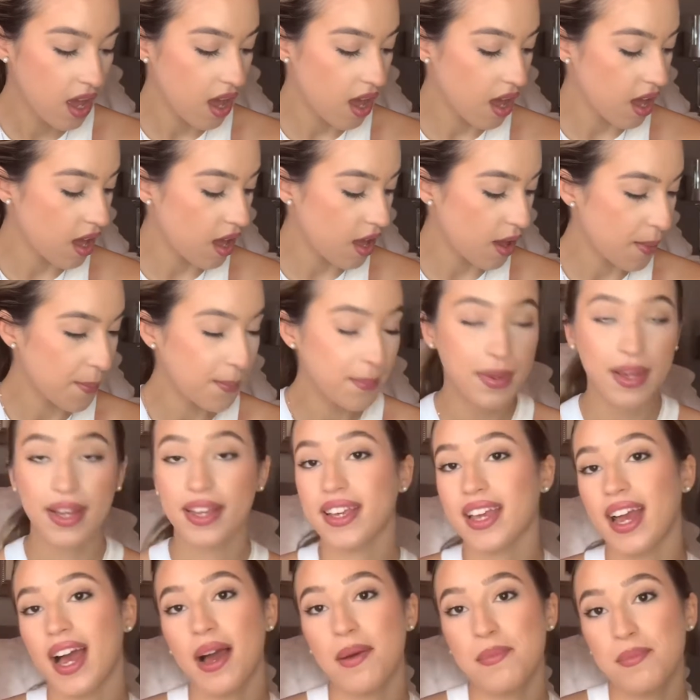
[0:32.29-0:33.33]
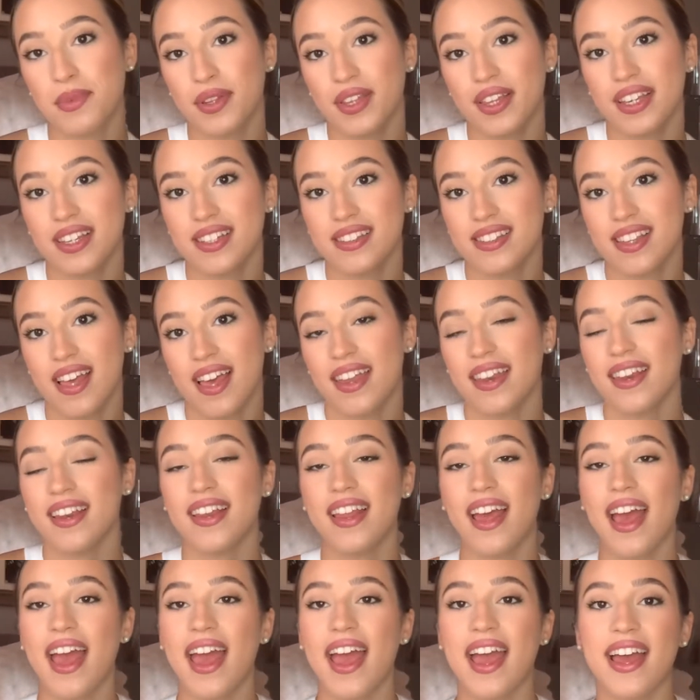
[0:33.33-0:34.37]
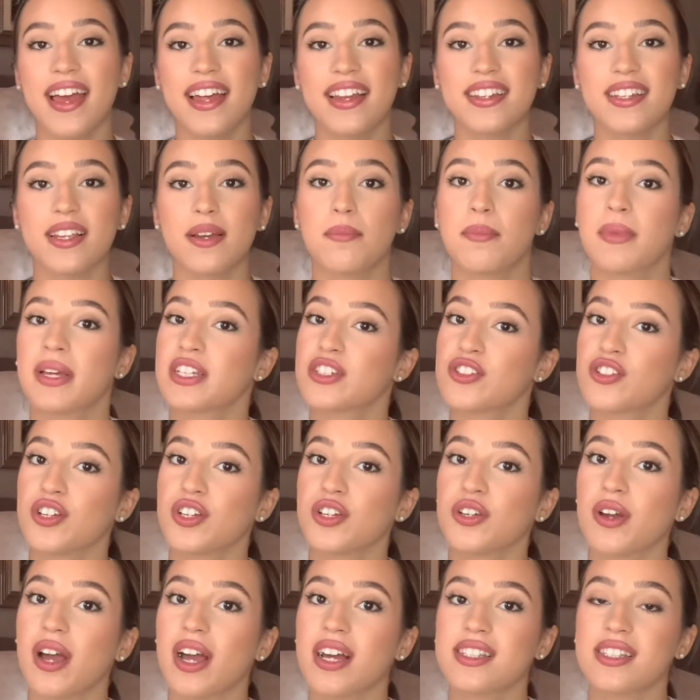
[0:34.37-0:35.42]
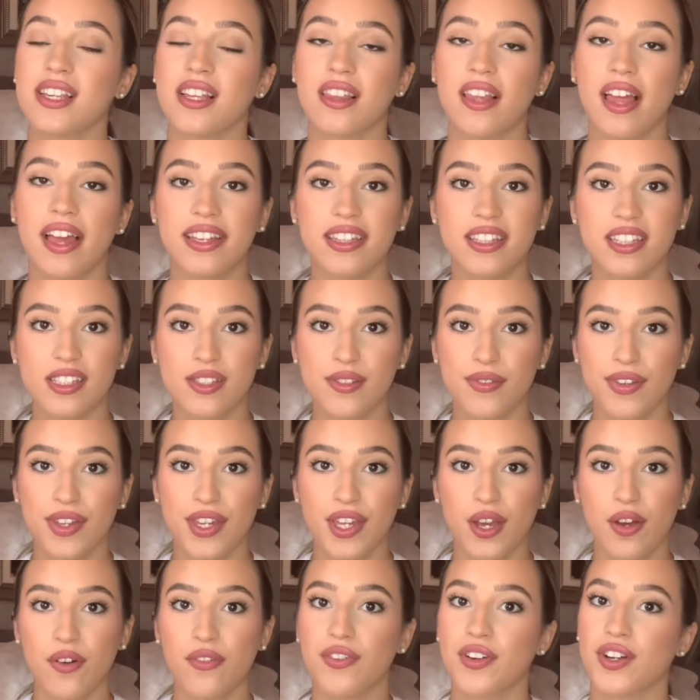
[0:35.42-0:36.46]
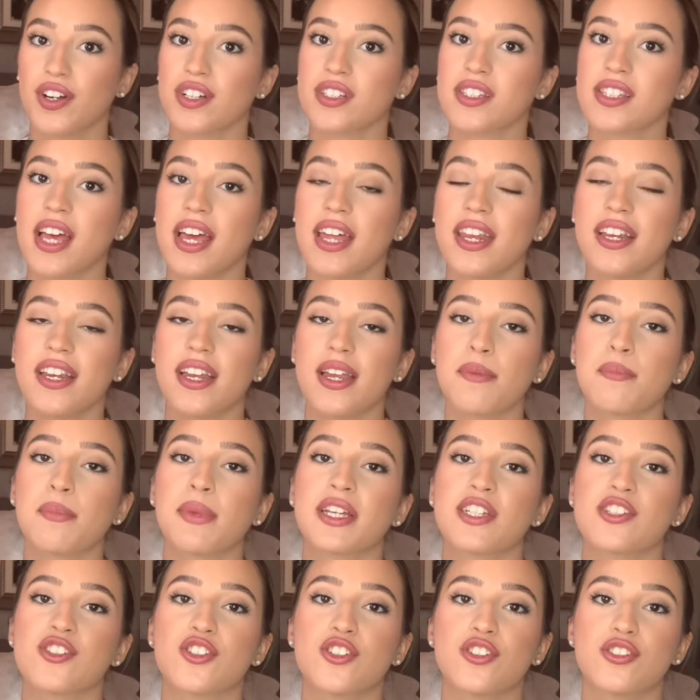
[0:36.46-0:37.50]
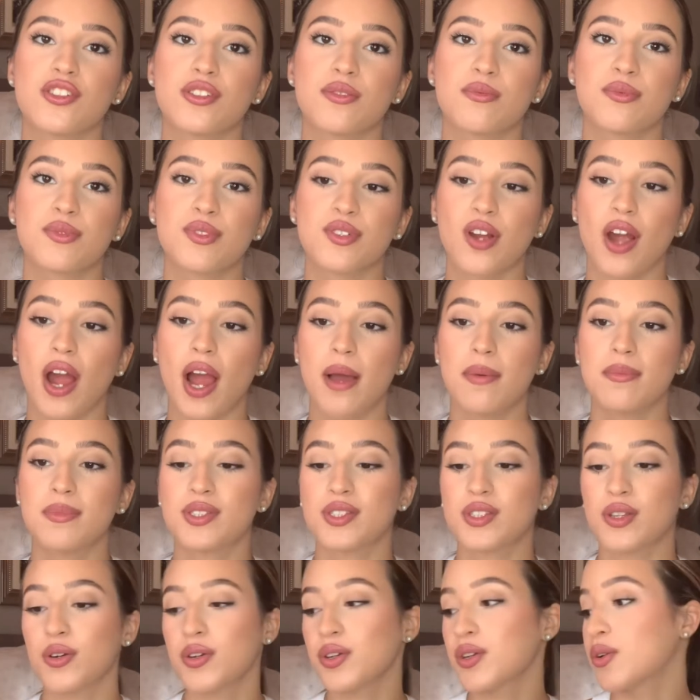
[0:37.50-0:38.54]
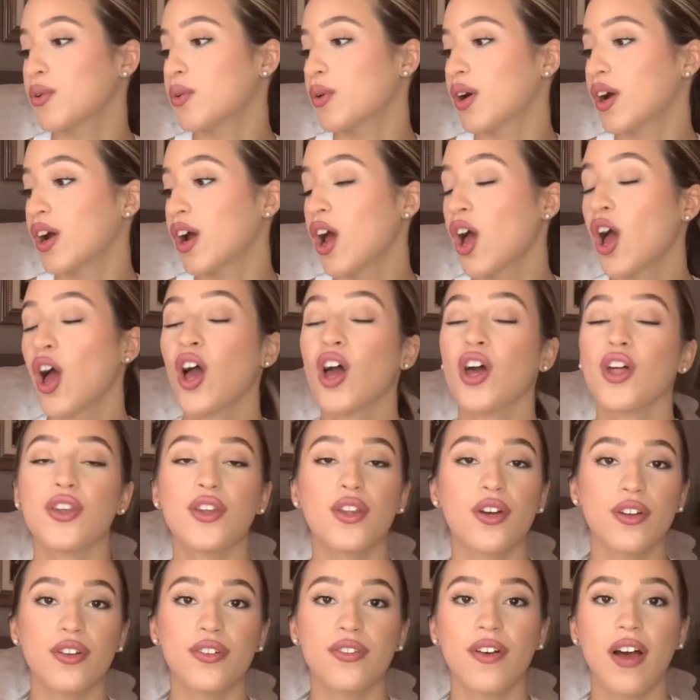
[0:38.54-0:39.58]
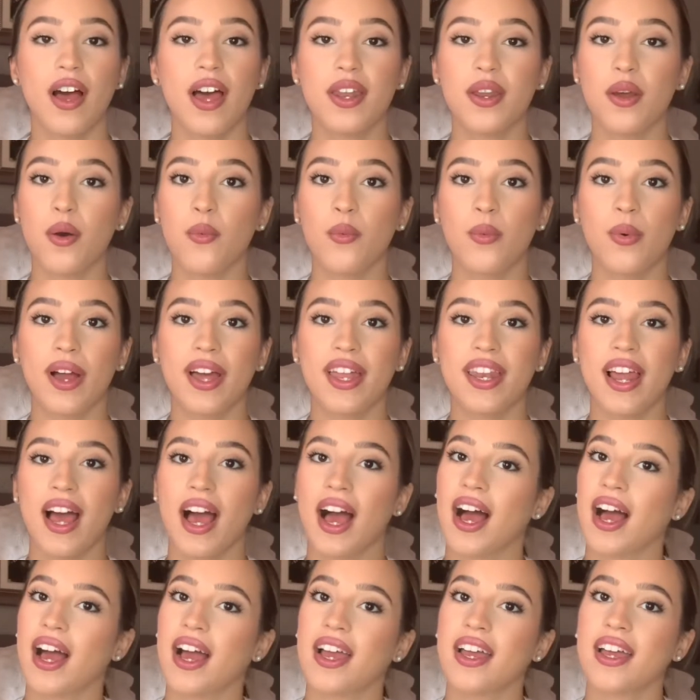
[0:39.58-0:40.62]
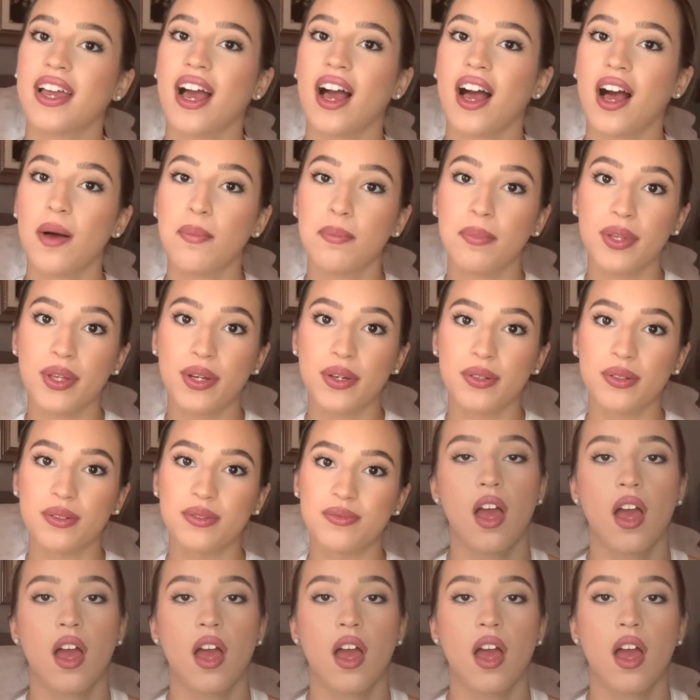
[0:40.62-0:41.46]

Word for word: Um, but yeah, I'm really excited and make sure you guys like this video if you're excited and make sure you subscribe so you are notified when I upload.